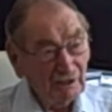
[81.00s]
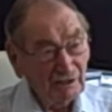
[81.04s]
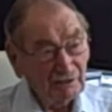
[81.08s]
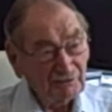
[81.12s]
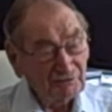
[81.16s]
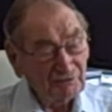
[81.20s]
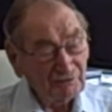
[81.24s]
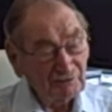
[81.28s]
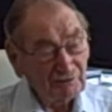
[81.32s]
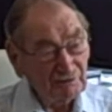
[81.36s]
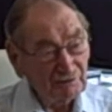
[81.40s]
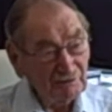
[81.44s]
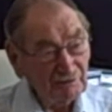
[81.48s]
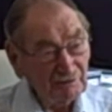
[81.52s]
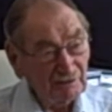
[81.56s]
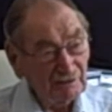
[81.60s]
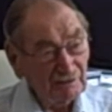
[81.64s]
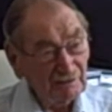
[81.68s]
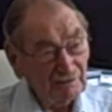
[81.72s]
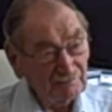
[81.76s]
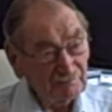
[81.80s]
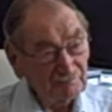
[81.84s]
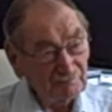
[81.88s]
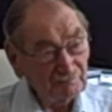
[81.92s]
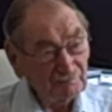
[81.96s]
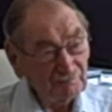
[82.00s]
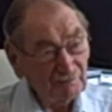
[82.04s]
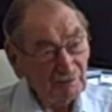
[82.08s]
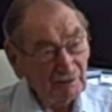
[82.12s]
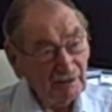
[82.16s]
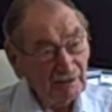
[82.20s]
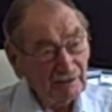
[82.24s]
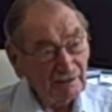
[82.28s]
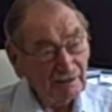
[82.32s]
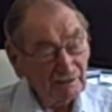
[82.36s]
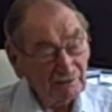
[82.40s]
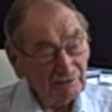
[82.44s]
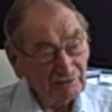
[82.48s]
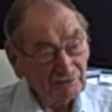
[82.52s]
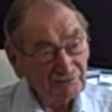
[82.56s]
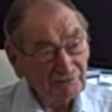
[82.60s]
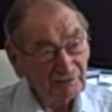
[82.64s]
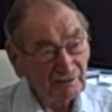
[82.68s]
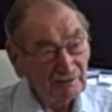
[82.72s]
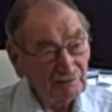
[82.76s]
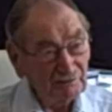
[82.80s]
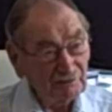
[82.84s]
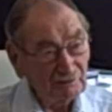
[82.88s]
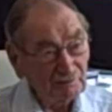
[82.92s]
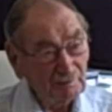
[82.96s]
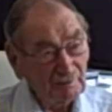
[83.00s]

As the air gunner said,